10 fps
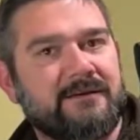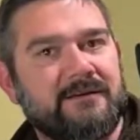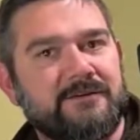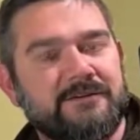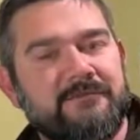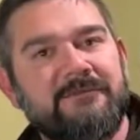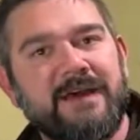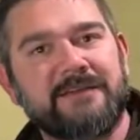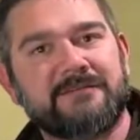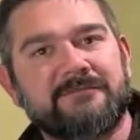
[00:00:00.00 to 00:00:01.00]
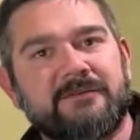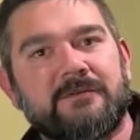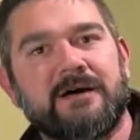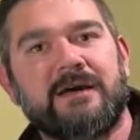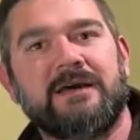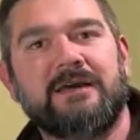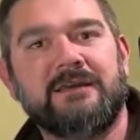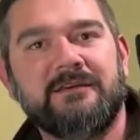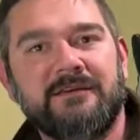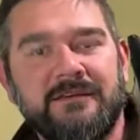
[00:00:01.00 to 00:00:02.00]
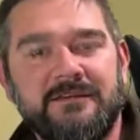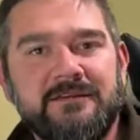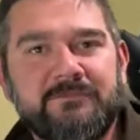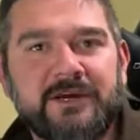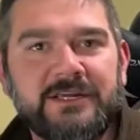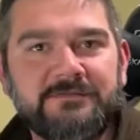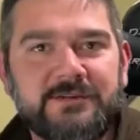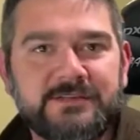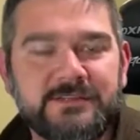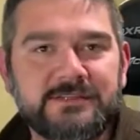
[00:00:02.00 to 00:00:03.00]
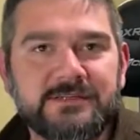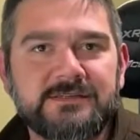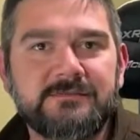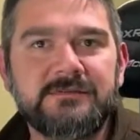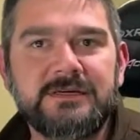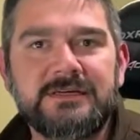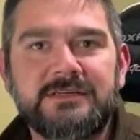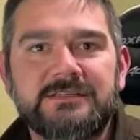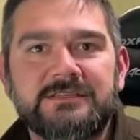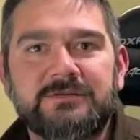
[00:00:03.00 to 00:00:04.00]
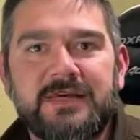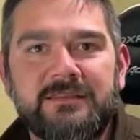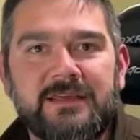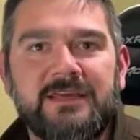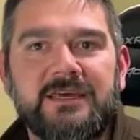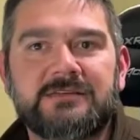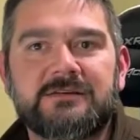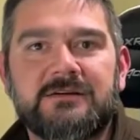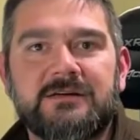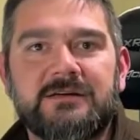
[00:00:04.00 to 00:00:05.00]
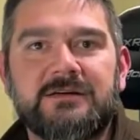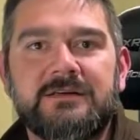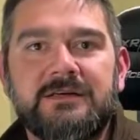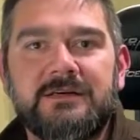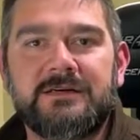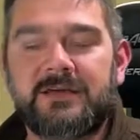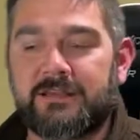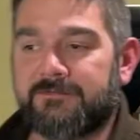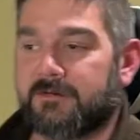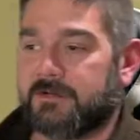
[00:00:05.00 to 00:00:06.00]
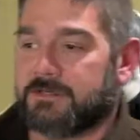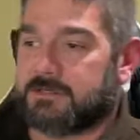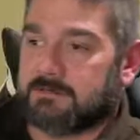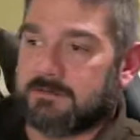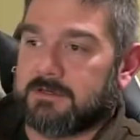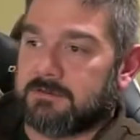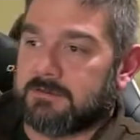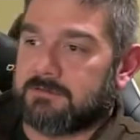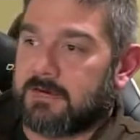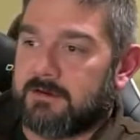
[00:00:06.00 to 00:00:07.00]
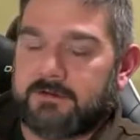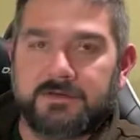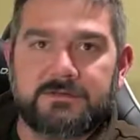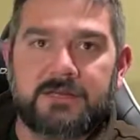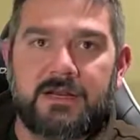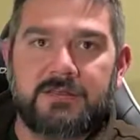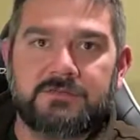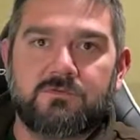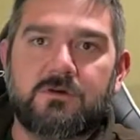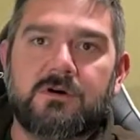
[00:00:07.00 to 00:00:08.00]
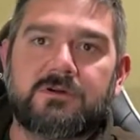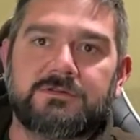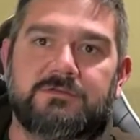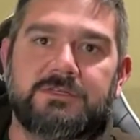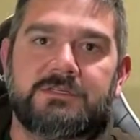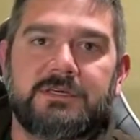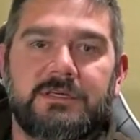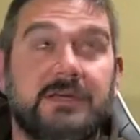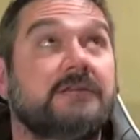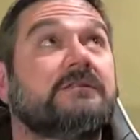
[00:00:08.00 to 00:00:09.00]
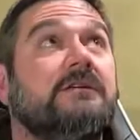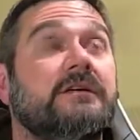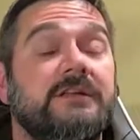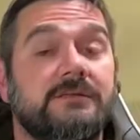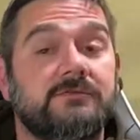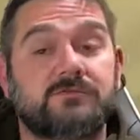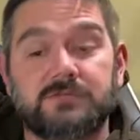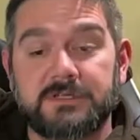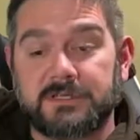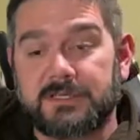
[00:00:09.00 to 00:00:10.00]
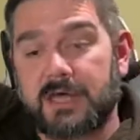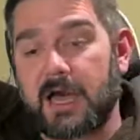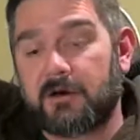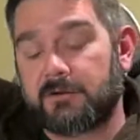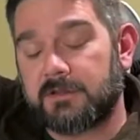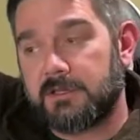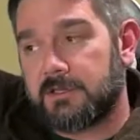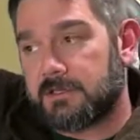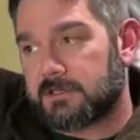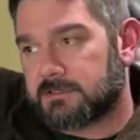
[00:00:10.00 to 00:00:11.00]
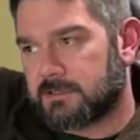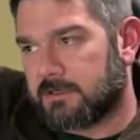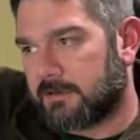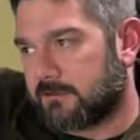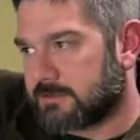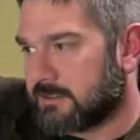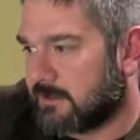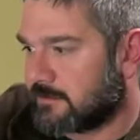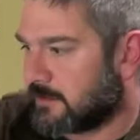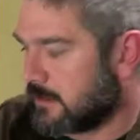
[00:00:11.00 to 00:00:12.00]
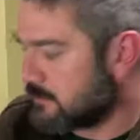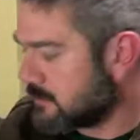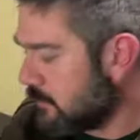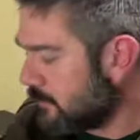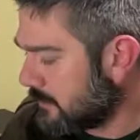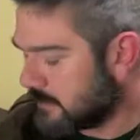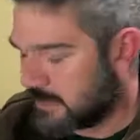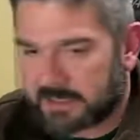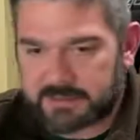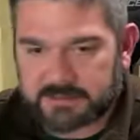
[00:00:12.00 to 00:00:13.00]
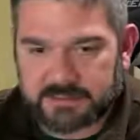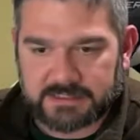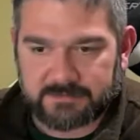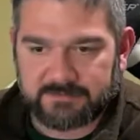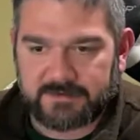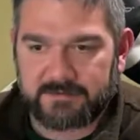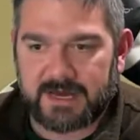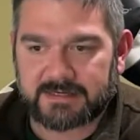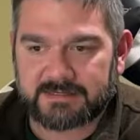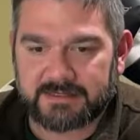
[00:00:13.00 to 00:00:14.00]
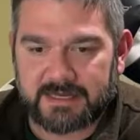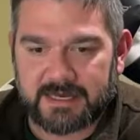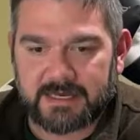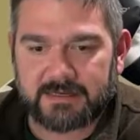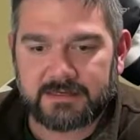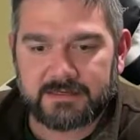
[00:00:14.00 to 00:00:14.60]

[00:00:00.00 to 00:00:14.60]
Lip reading: there's a vent for my heat in my HVAC system. So when that thing kicks on, and the furnace is literally right on the other side of this wall. So when this thing kicks on, it is really loud. So that was the other thing. I was hoping to get some feedback today